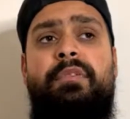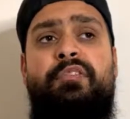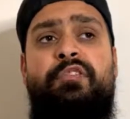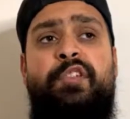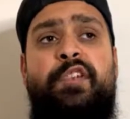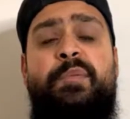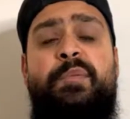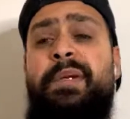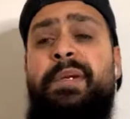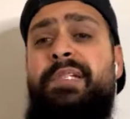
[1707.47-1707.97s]

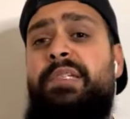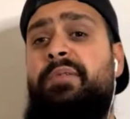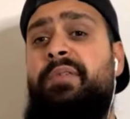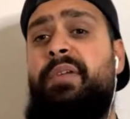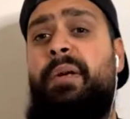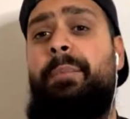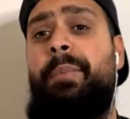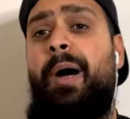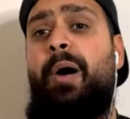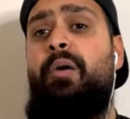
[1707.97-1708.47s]
Just because of
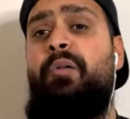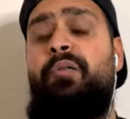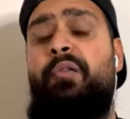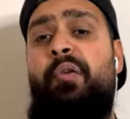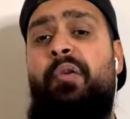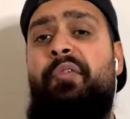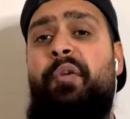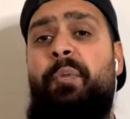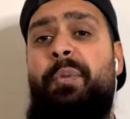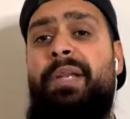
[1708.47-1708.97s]
the amount of
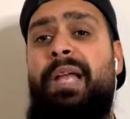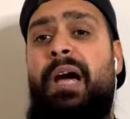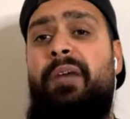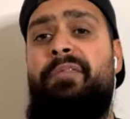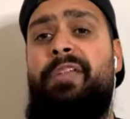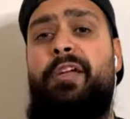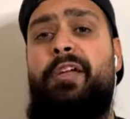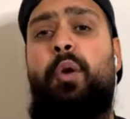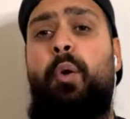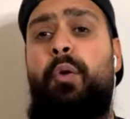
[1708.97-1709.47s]
cover we'll
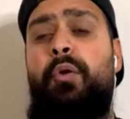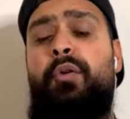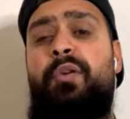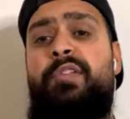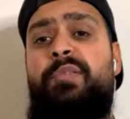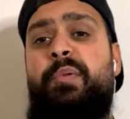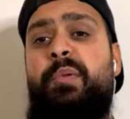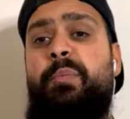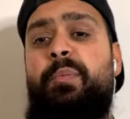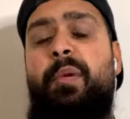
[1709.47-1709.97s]
have there. Knowing
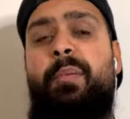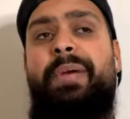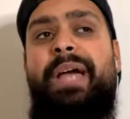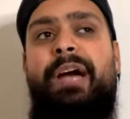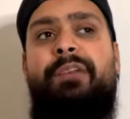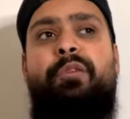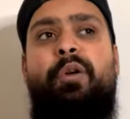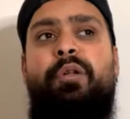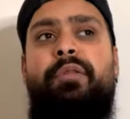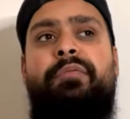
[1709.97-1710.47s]
us, we'll probably
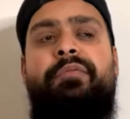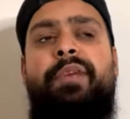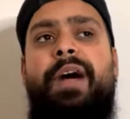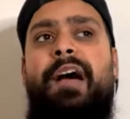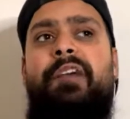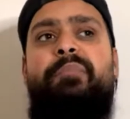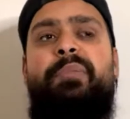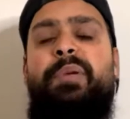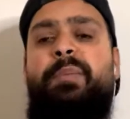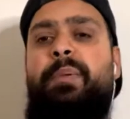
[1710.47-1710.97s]
have all
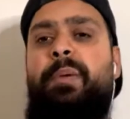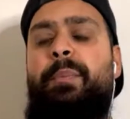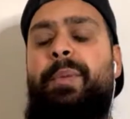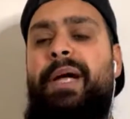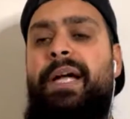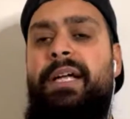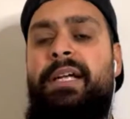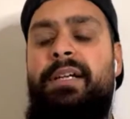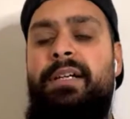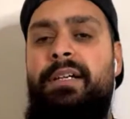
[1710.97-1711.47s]
5 people
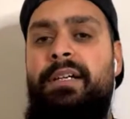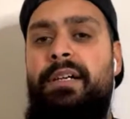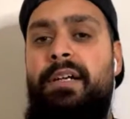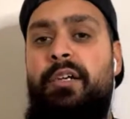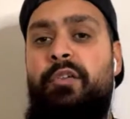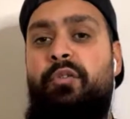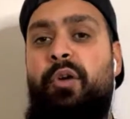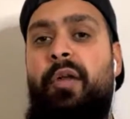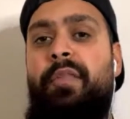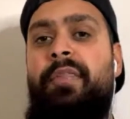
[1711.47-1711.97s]
back.
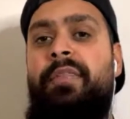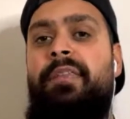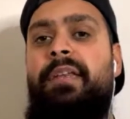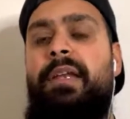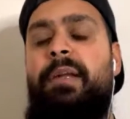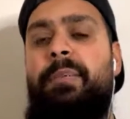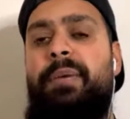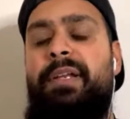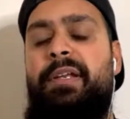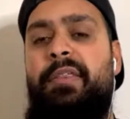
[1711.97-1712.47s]
Rather
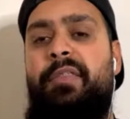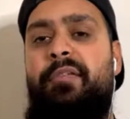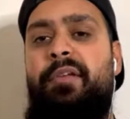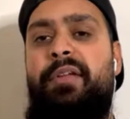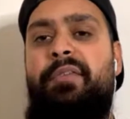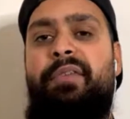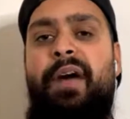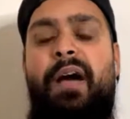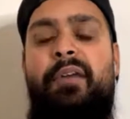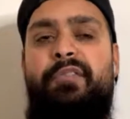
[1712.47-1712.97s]
than it being a
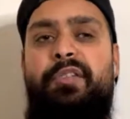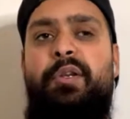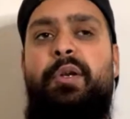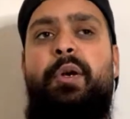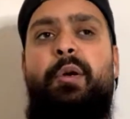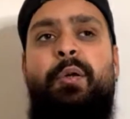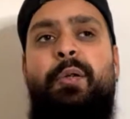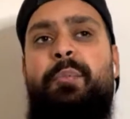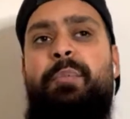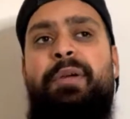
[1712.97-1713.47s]

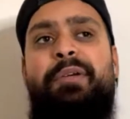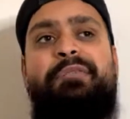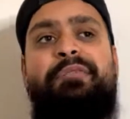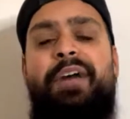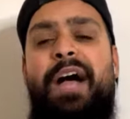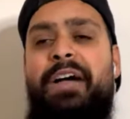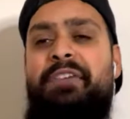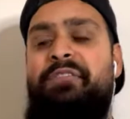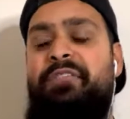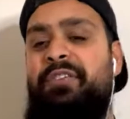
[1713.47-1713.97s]
3-5-2, it'll be a
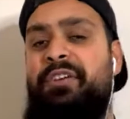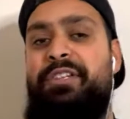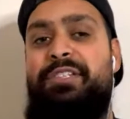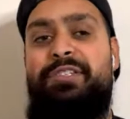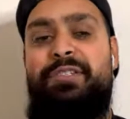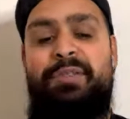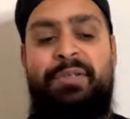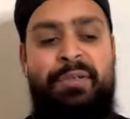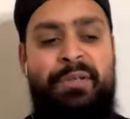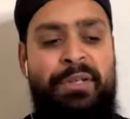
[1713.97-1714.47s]

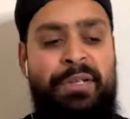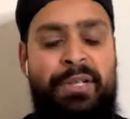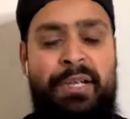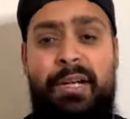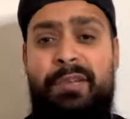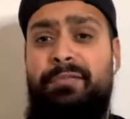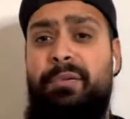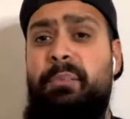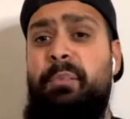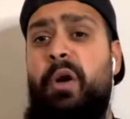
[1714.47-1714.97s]
5-3-2
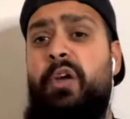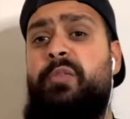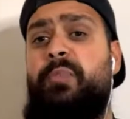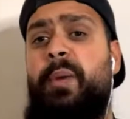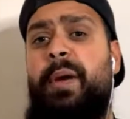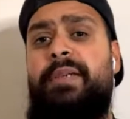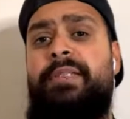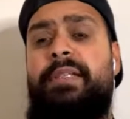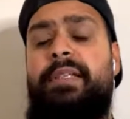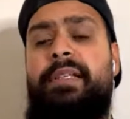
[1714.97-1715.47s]
for most
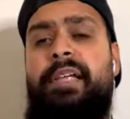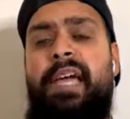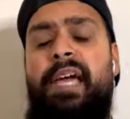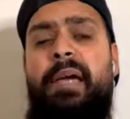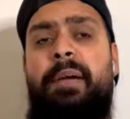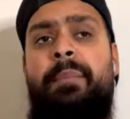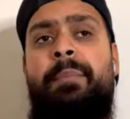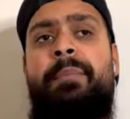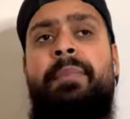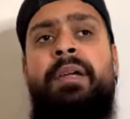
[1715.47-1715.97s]
parts of the
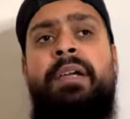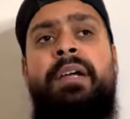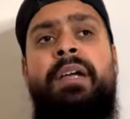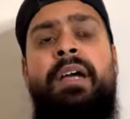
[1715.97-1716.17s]
game.